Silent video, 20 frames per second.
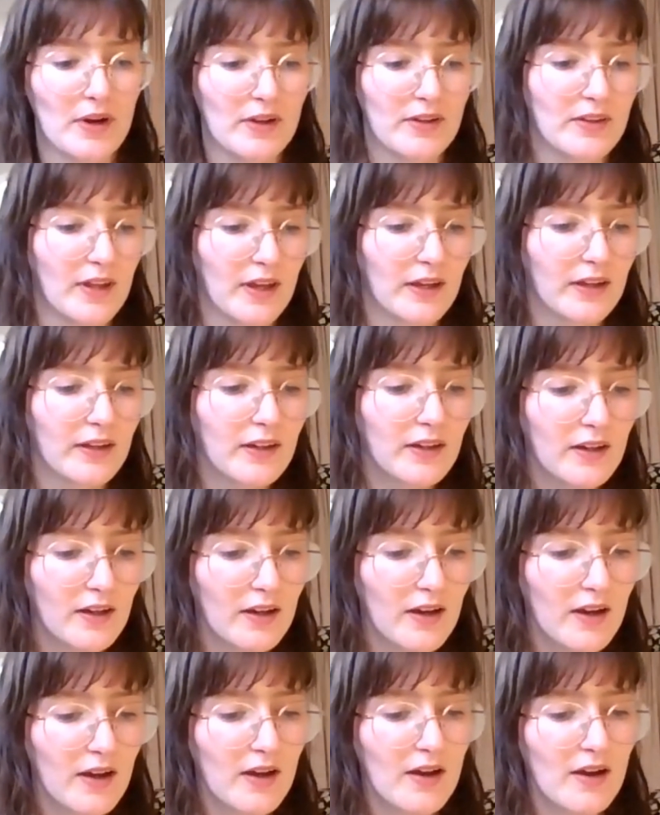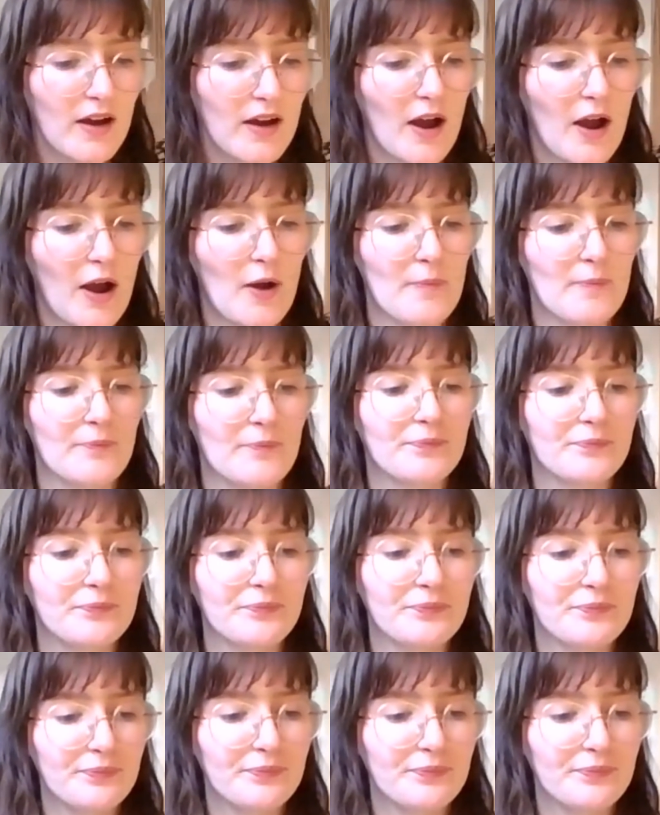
I think. And